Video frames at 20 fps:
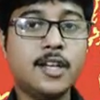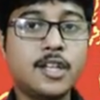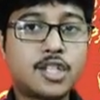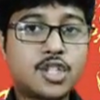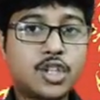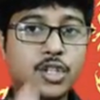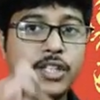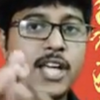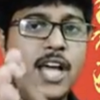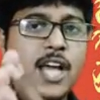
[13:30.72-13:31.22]

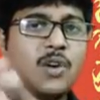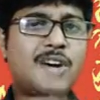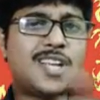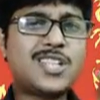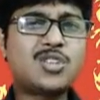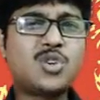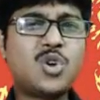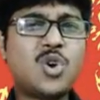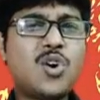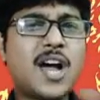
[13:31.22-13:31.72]
So there
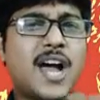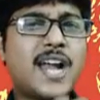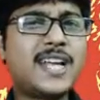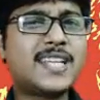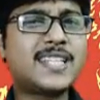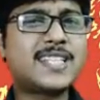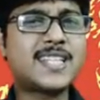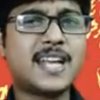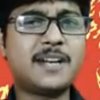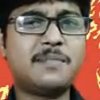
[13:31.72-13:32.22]
was no
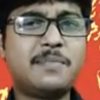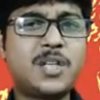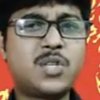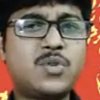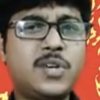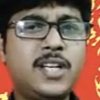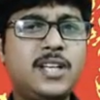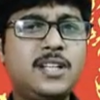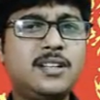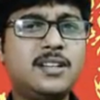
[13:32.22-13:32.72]
connection
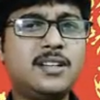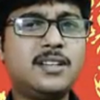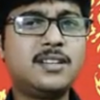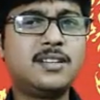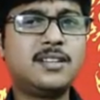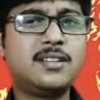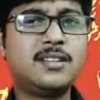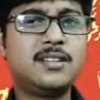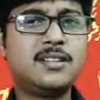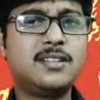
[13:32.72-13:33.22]

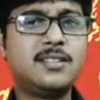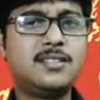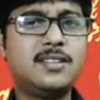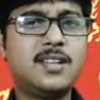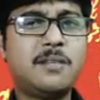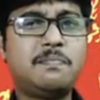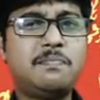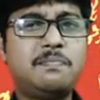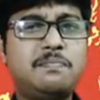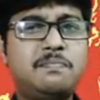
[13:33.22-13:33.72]
between
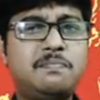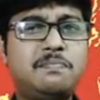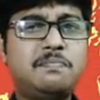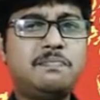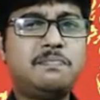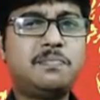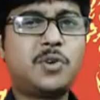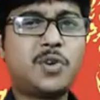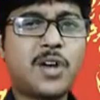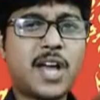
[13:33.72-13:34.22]
the
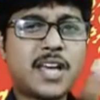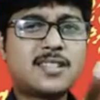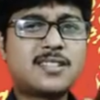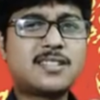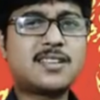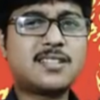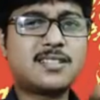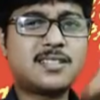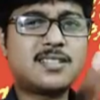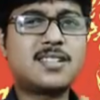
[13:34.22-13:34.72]

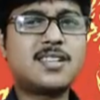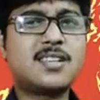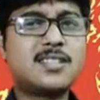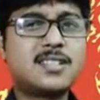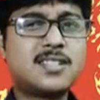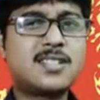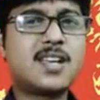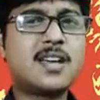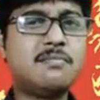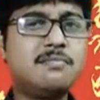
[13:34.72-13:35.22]
production
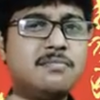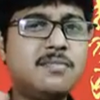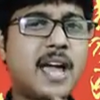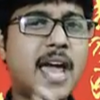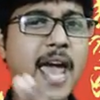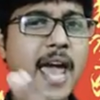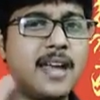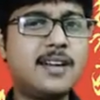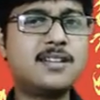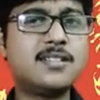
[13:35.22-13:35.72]

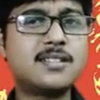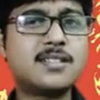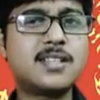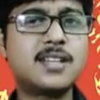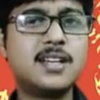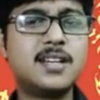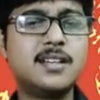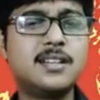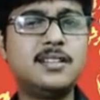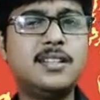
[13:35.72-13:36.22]
system and
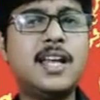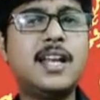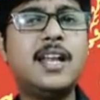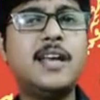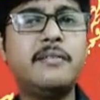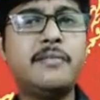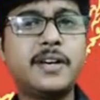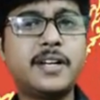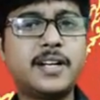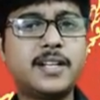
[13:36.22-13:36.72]
the
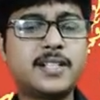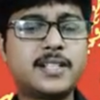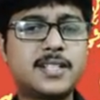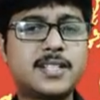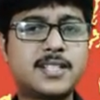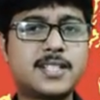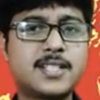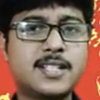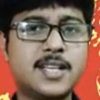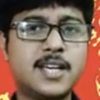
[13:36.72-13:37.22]

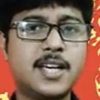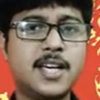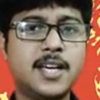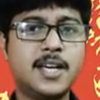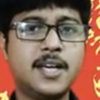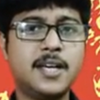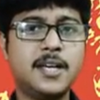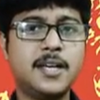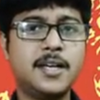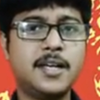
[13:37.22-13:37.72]
laborers.
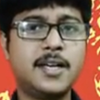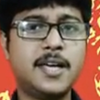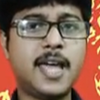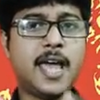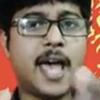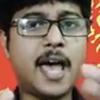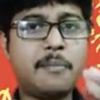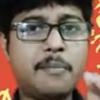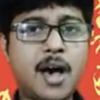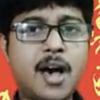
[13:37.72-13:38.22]

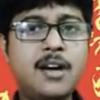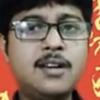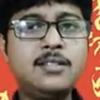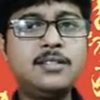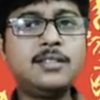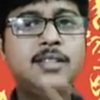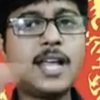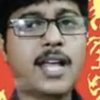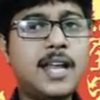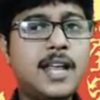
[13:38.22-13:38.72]

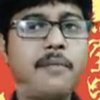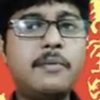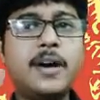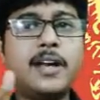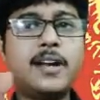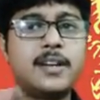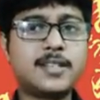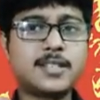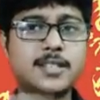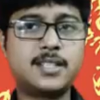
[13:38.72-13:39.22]
Among the
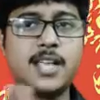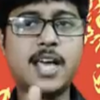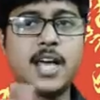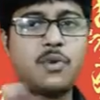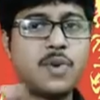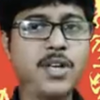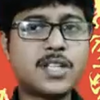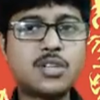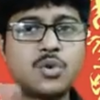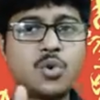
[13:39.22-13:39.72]
laborers,
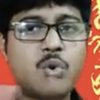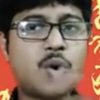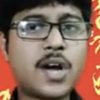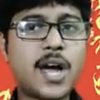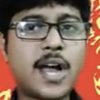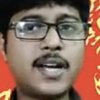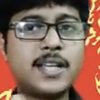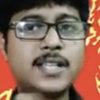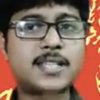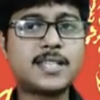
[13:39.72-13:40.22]
there was no
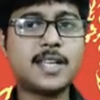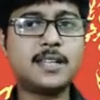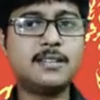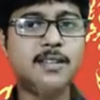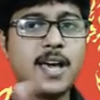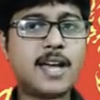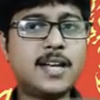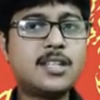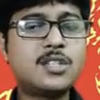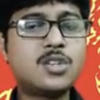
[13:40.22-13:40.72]

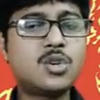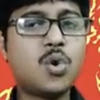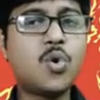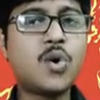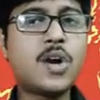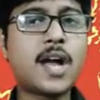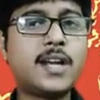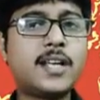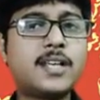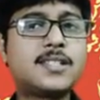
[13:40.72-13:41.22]
connection. There is
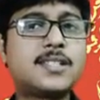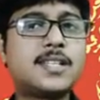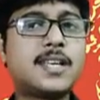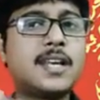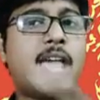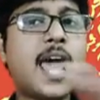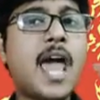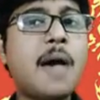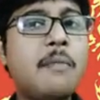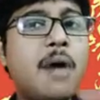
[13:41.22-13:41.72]
no
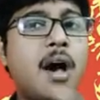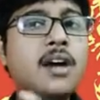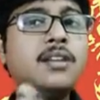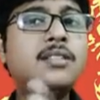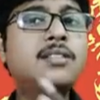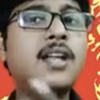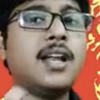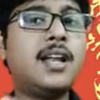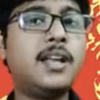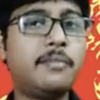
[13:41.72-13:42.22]
connection
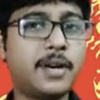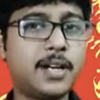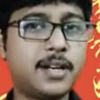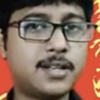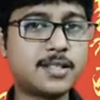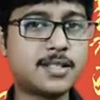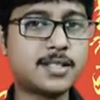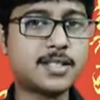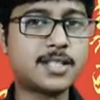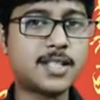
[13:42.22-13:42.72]
among the
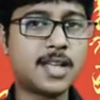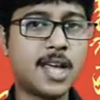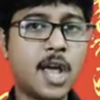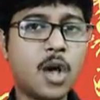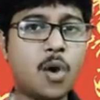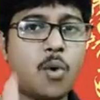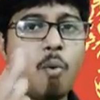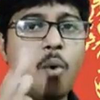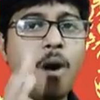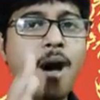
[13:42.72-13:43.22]
laborers.
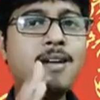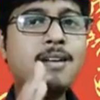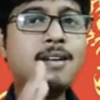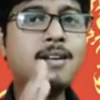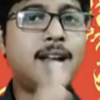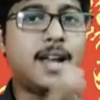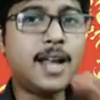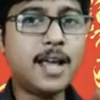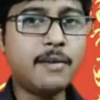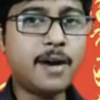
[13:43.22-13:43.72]

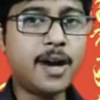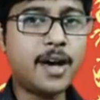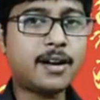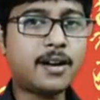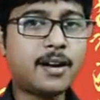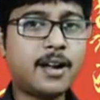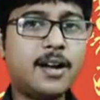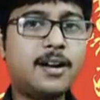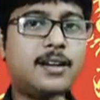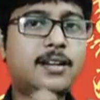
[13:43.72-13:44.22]
One
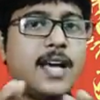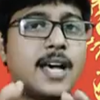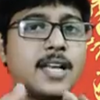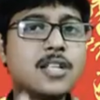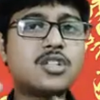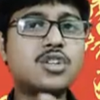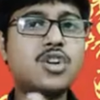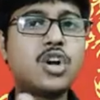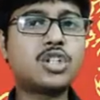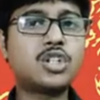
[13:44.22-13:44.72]
laborer
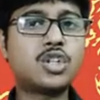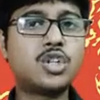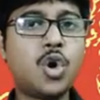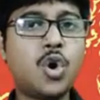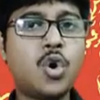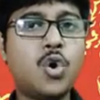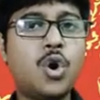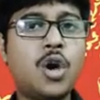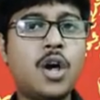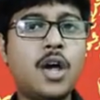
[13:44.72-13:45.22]
does not
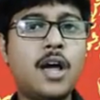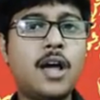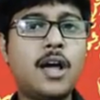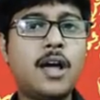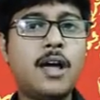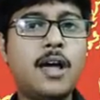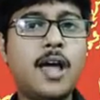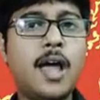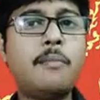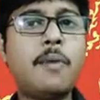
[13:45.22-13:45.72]

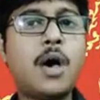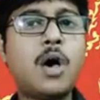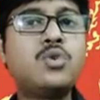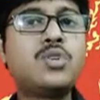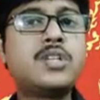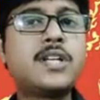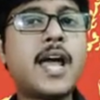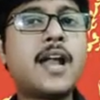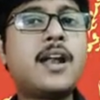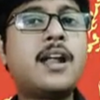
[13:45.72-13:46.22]
know
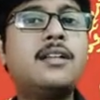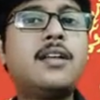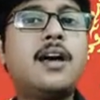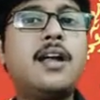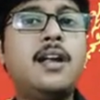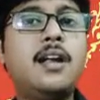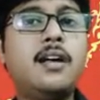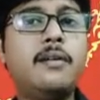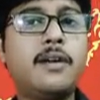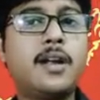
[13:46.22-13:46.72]
about
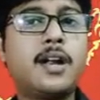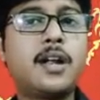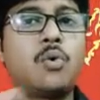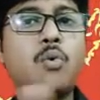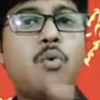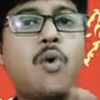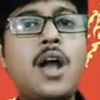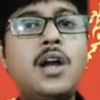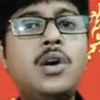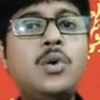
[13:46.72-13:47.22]
another
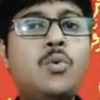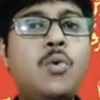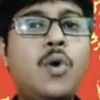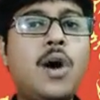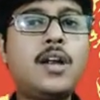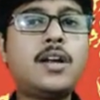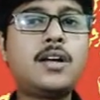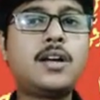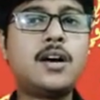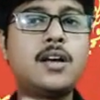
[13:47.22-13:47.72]
laborer. One
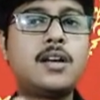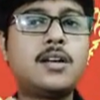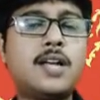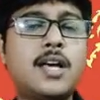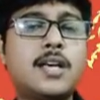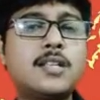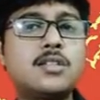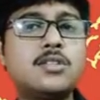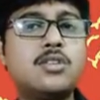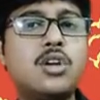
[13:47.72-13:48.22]
worker
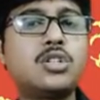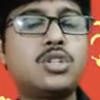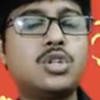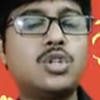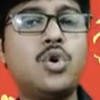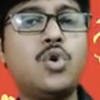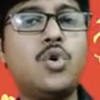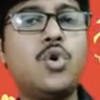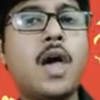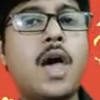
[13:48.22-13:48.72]
does
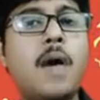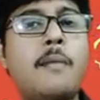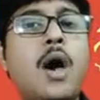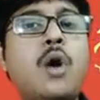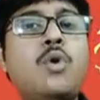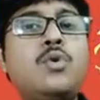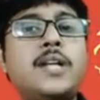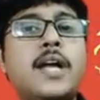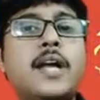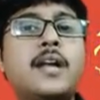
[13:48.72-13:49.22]
not know
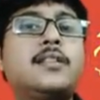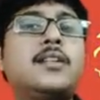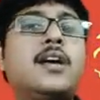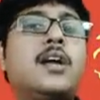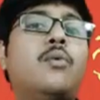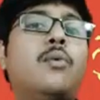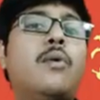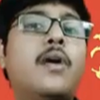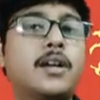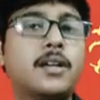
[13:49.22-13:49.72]
about
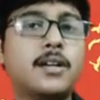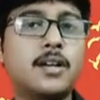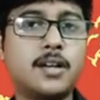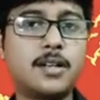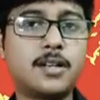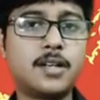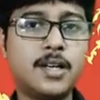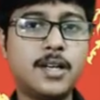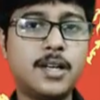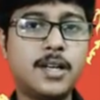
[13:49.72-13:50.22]
another
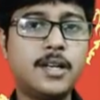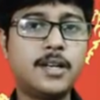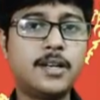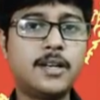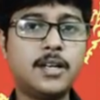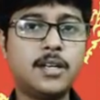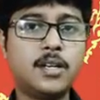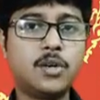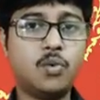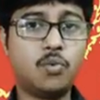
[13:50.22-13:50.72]
worker.
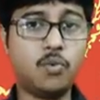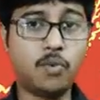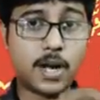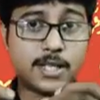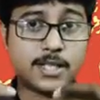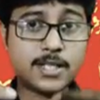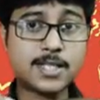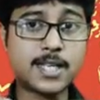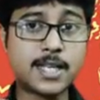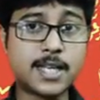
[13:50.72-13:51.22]

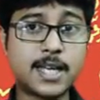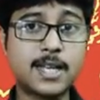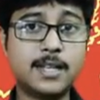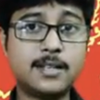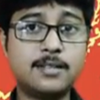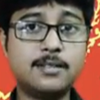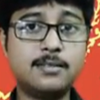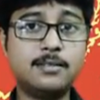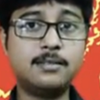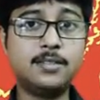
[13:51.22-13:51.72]
Once
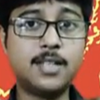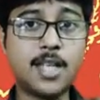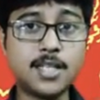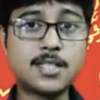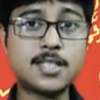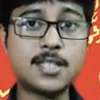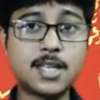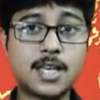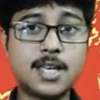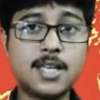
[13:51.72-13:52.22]
again,
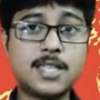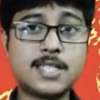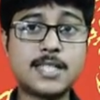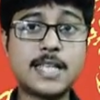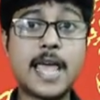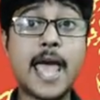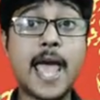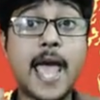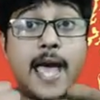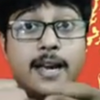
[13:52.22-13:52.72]
this
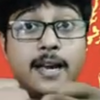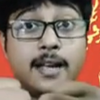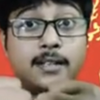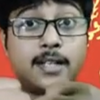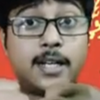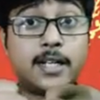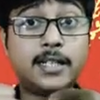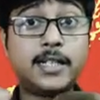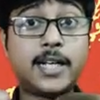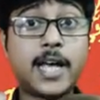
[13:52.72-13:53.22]
is
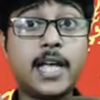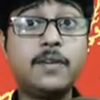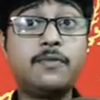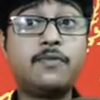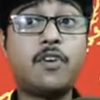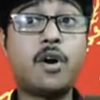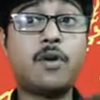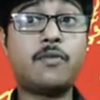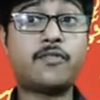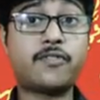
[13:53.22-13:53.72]
another
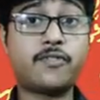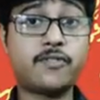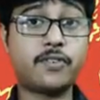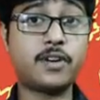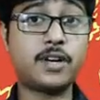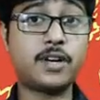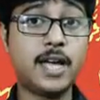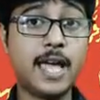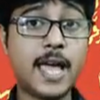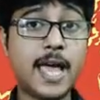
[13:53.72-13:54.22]
type of
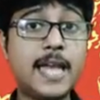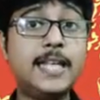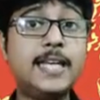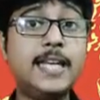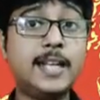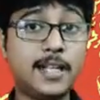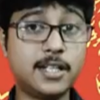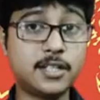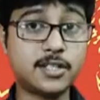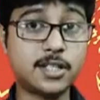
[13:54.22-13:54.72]

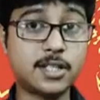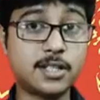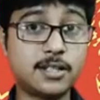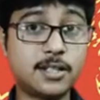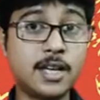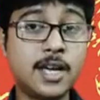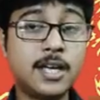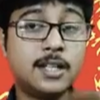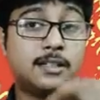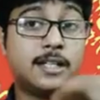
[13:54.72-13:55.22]

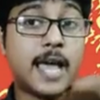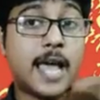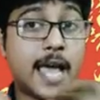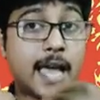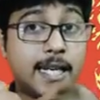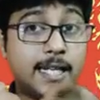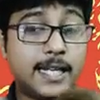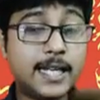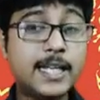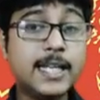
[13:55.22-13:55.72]
alienation. The
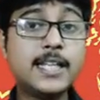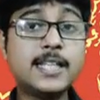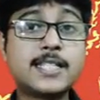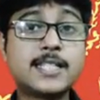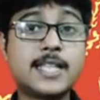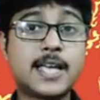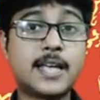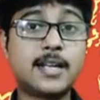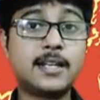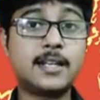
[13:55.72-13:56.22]

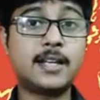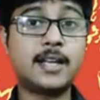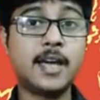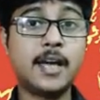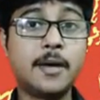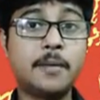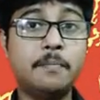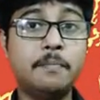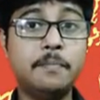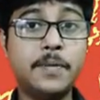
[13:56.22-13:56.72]
alienation
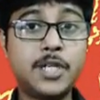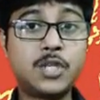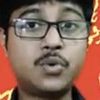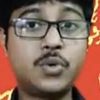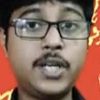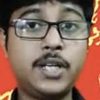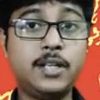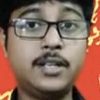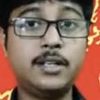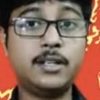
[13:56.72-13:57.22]

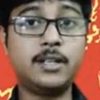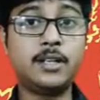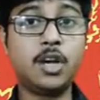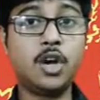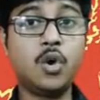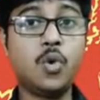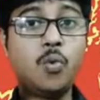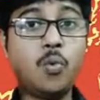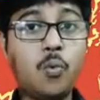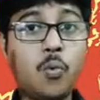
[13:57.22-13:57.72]

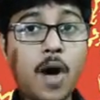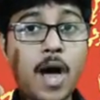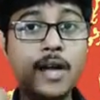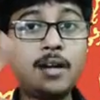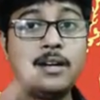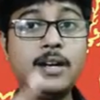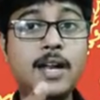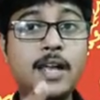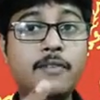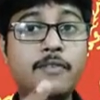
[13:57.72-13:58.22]
between
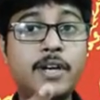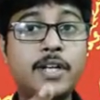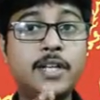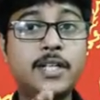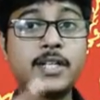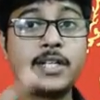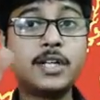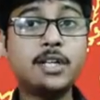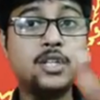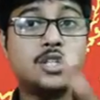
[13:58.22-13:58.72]
one
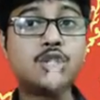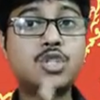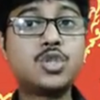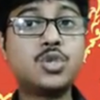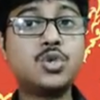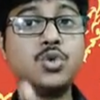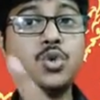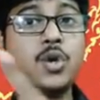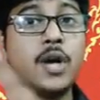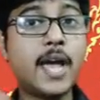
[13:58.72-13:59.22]
laborer
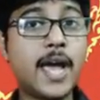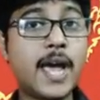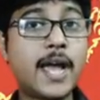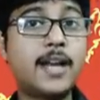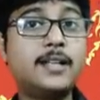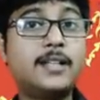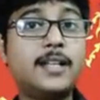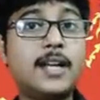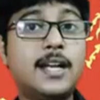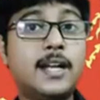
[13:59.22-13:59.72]
to
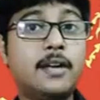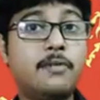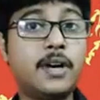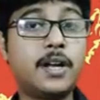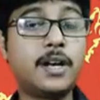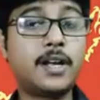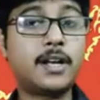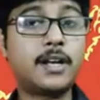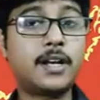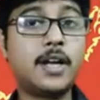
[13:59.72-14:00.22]
another
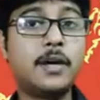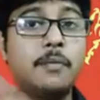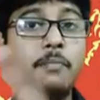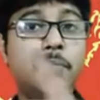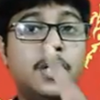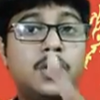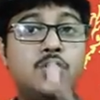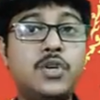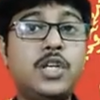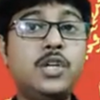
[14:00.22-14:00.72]
laborer,
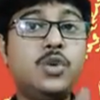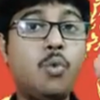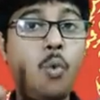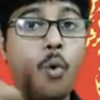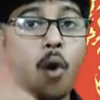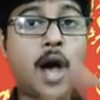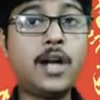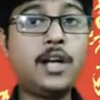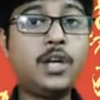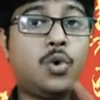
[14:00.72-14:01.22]

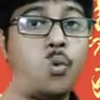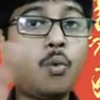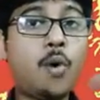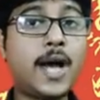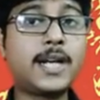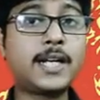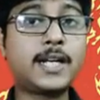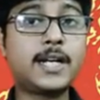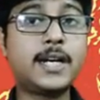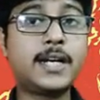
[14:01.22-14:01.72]
between one
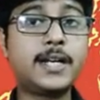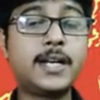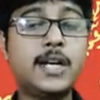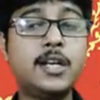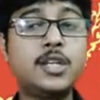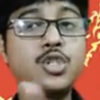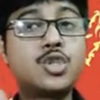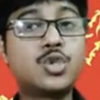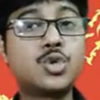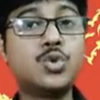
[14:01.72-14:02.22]
worker
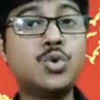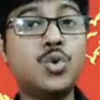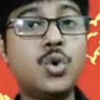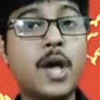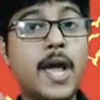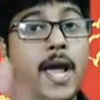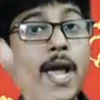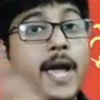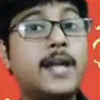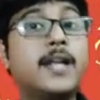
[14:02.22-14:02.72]

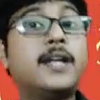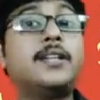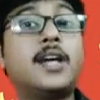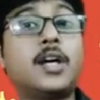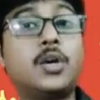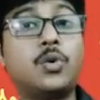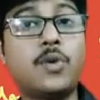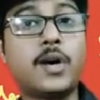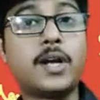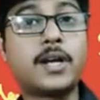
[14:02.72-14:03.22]
to
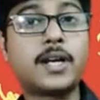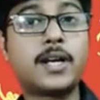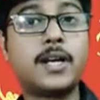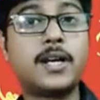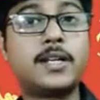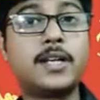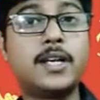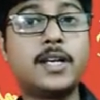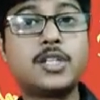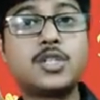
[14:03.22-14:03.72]
another worker.